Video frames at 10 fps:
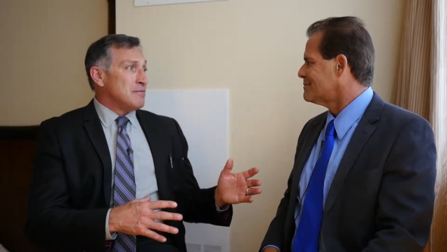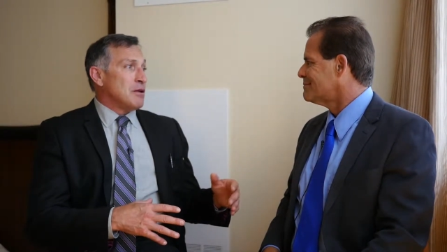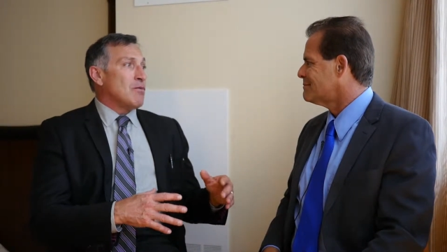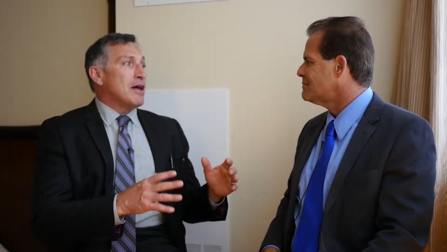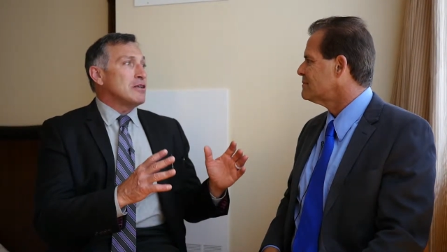
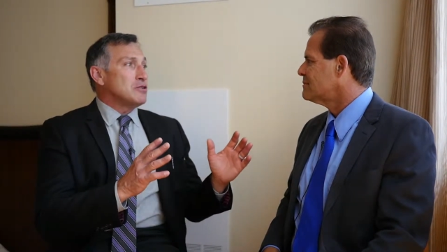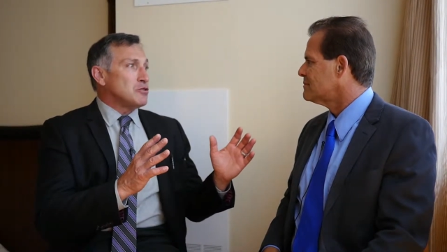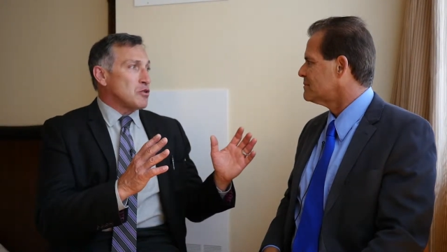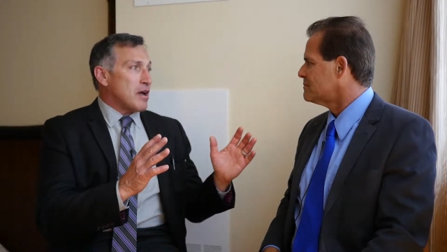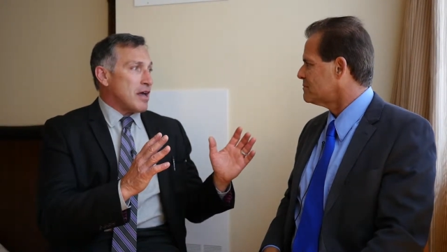Speaker 1: why don't you
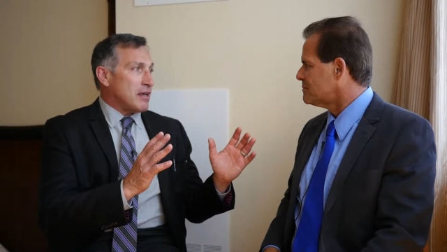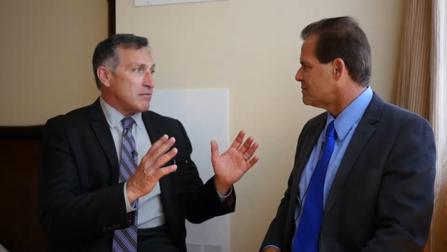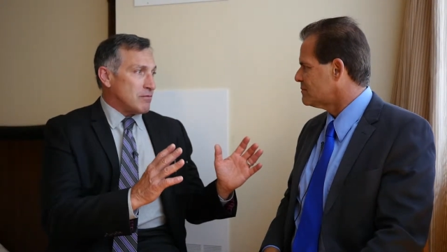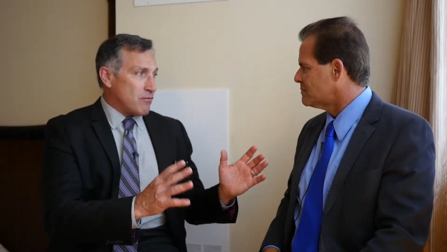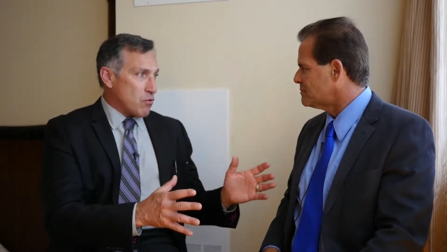try
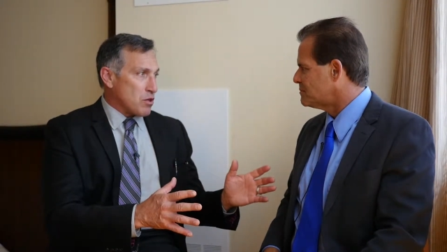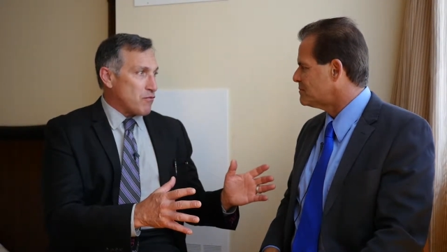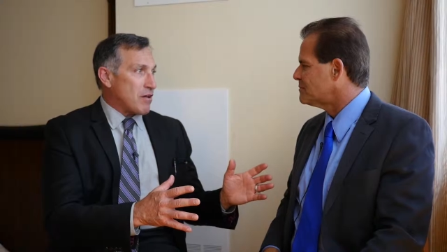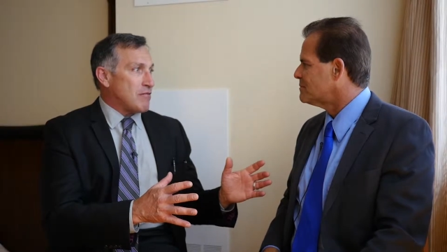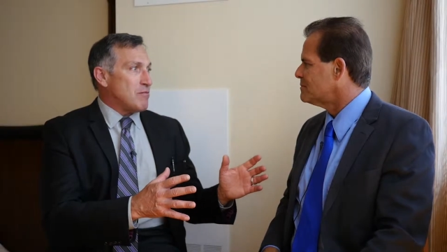
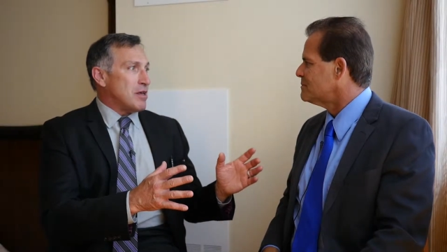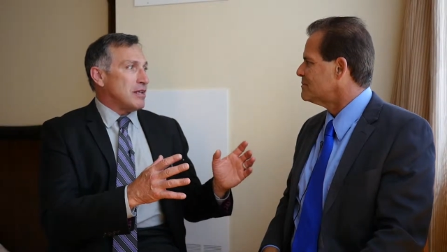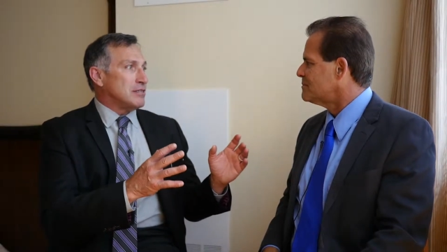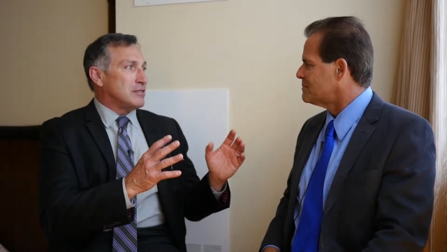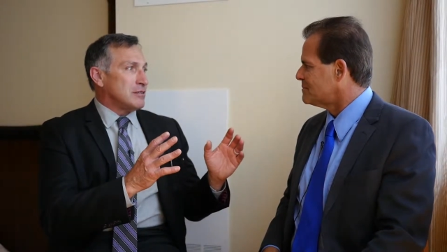45
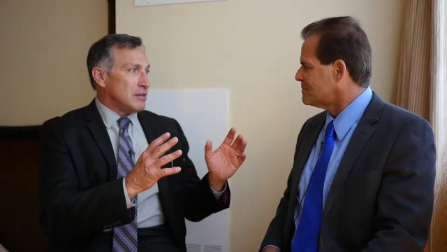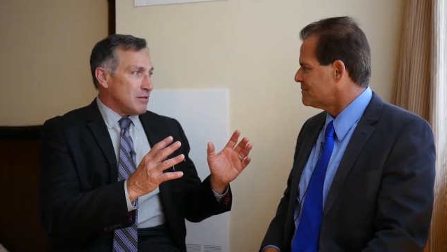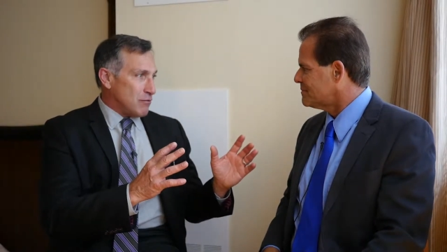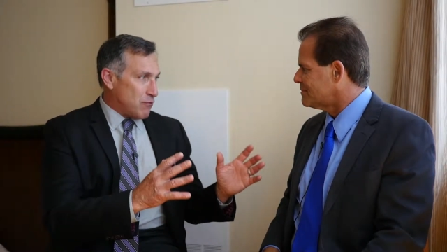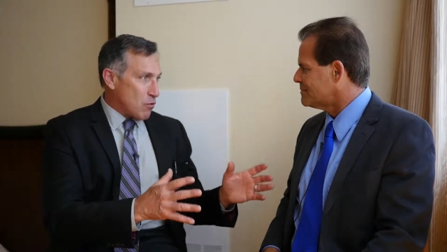minutes,
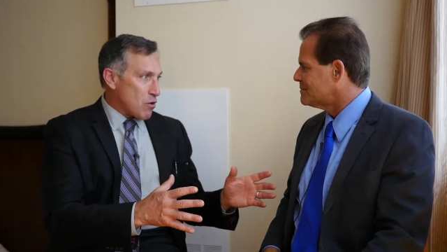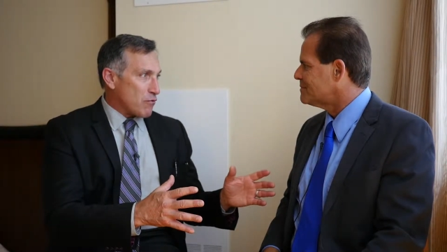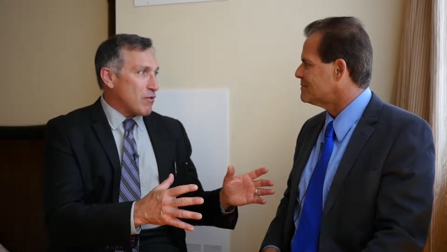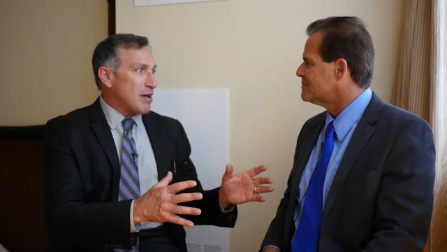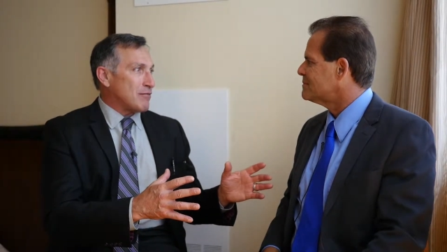4 or
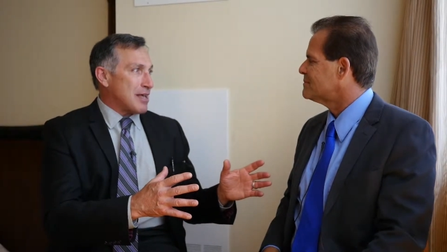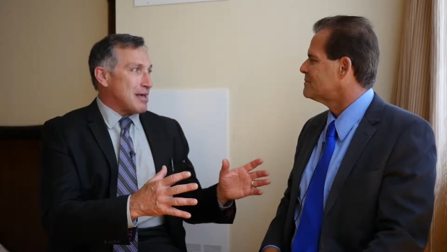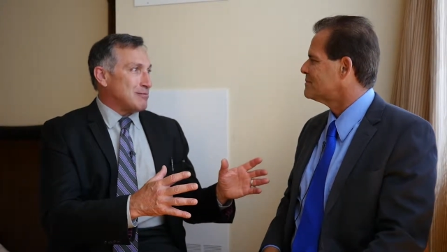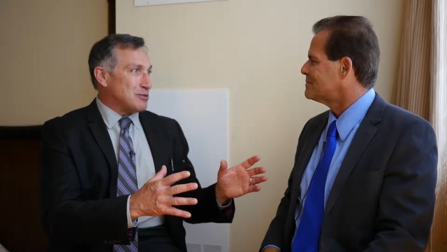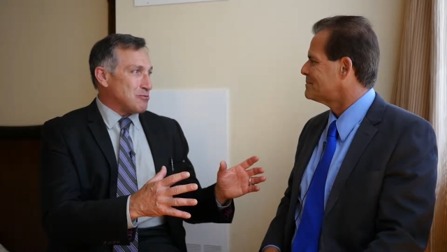5
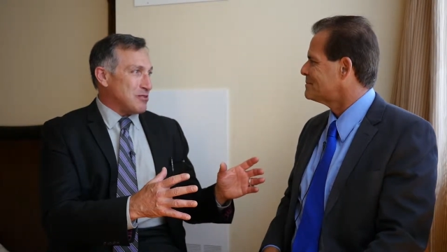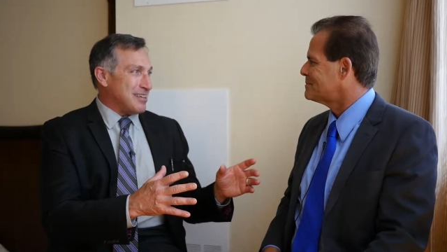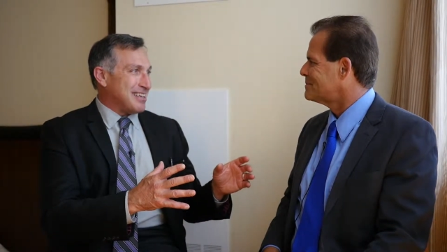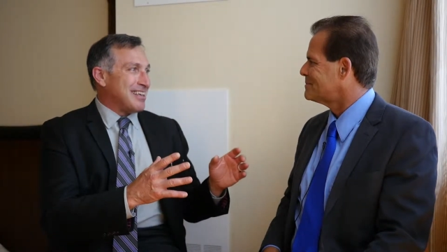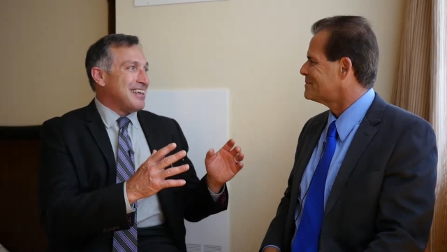times a
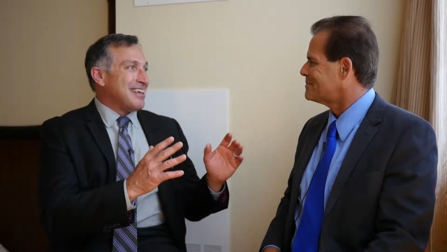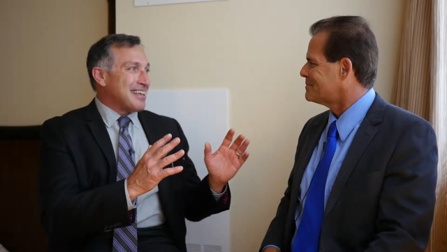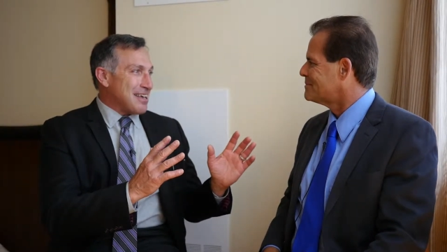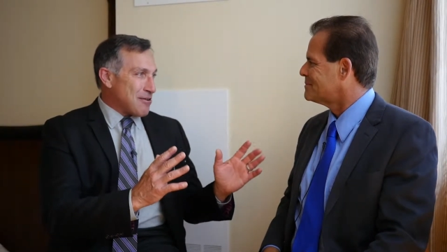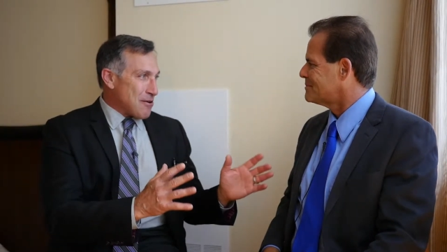week,
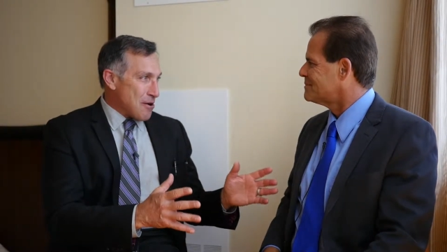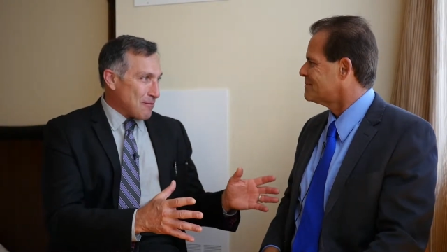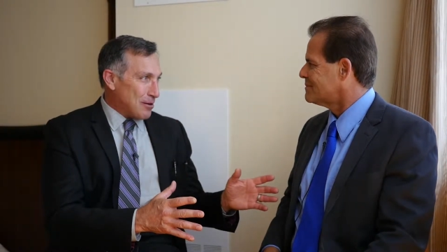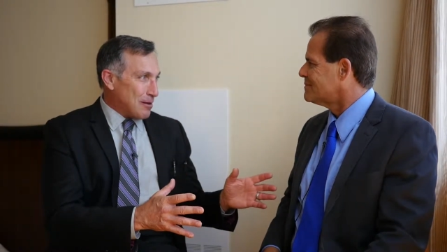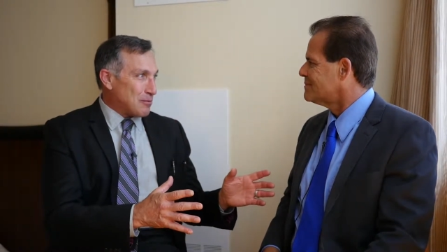get your heart
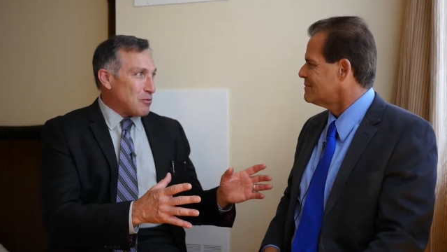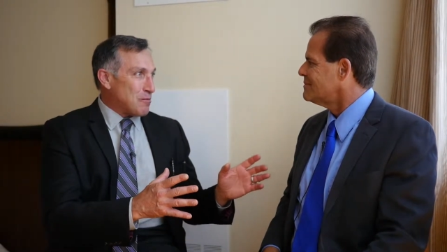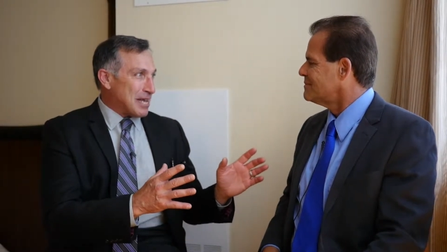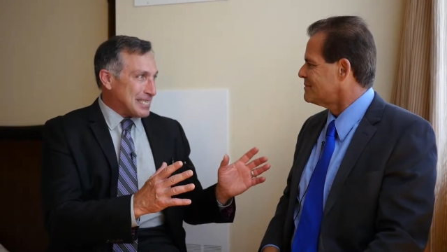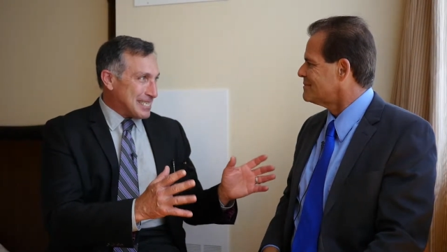rate up to
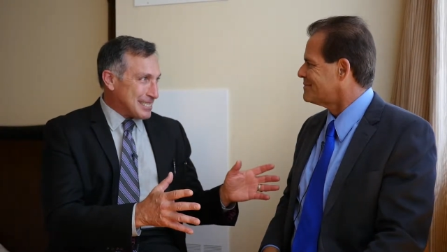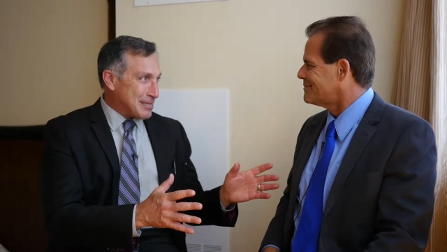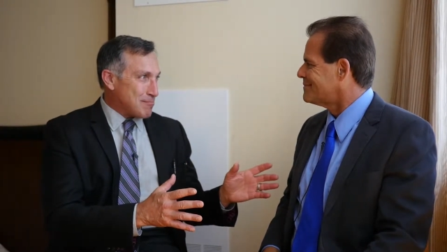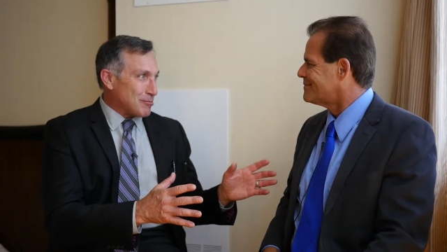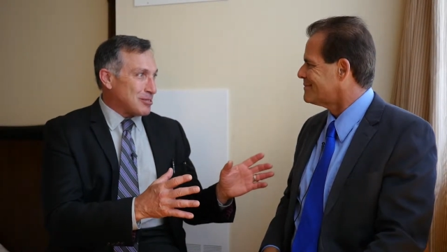about
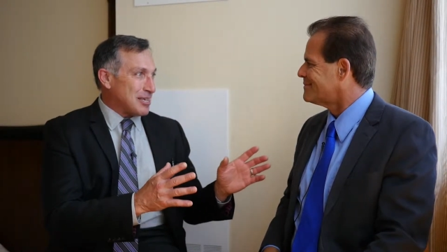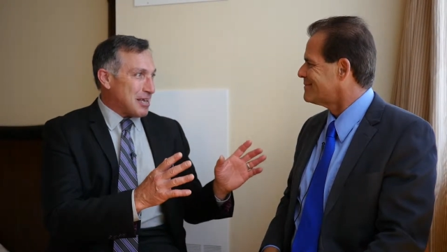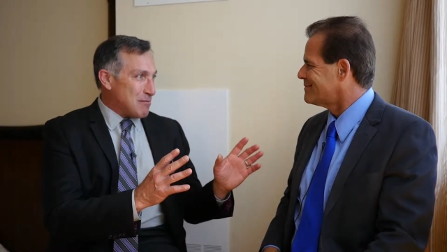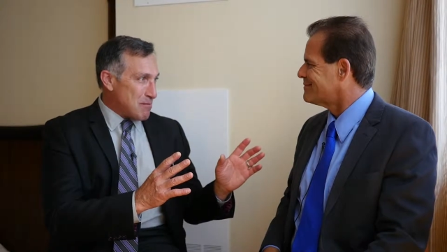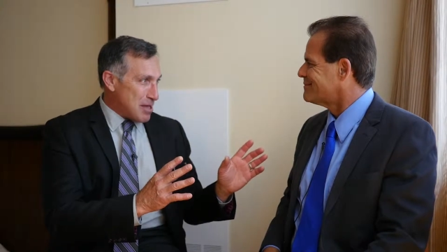
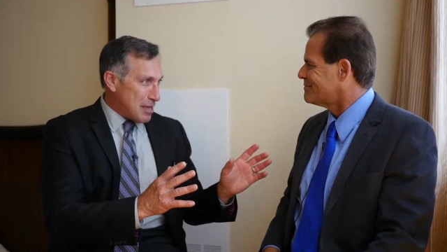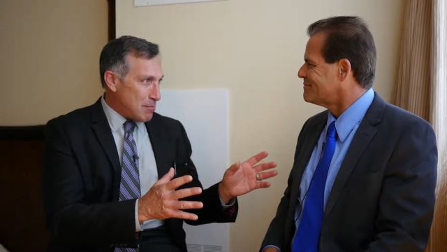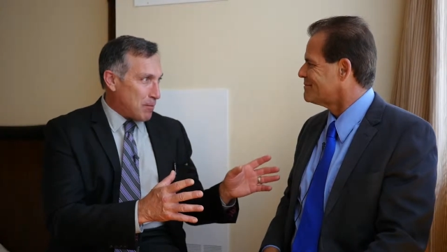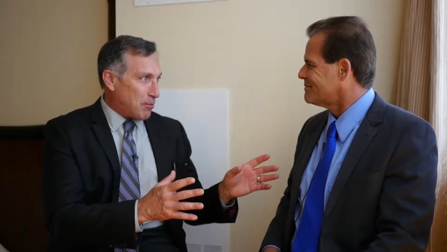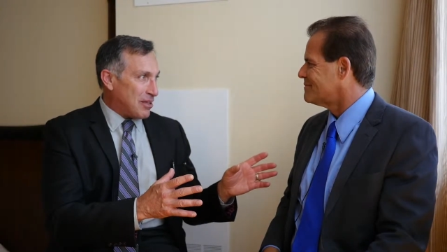60%,
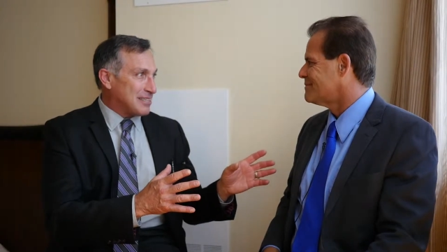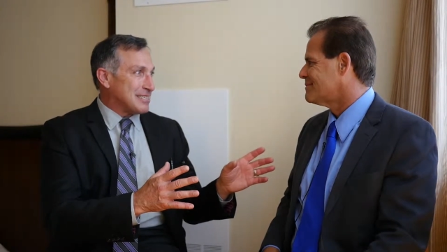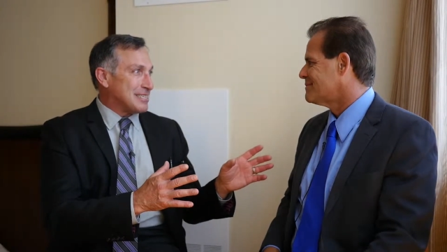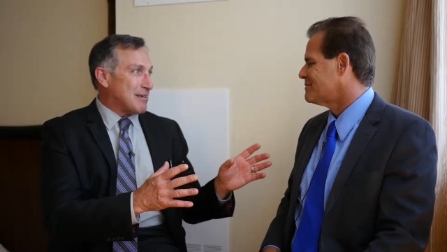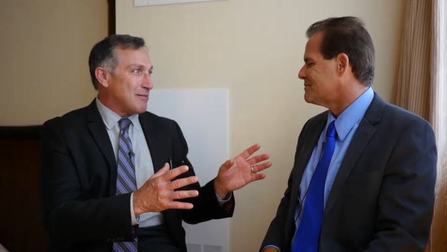maybe peak to
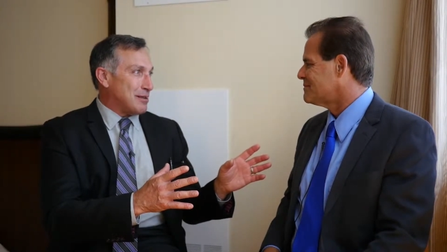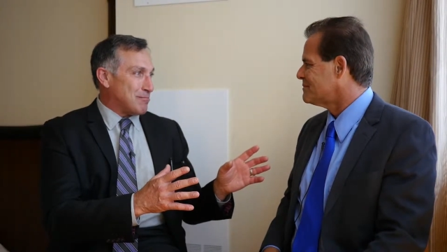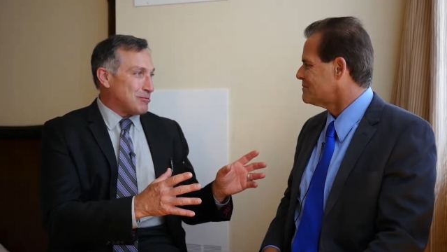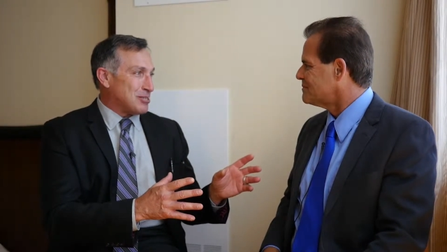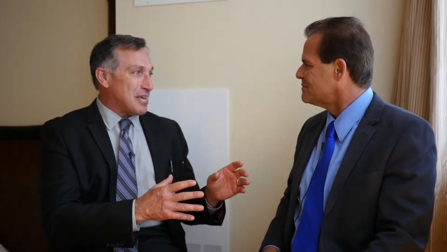
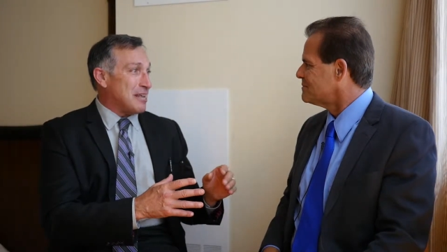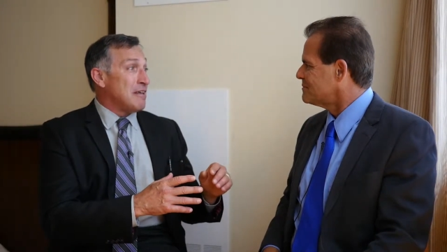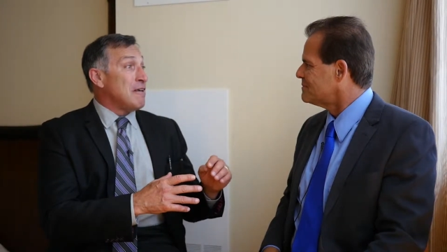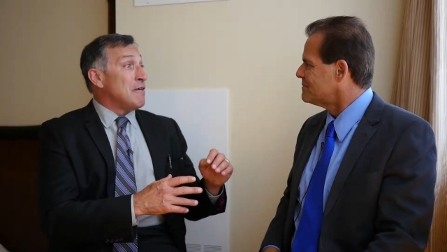70%,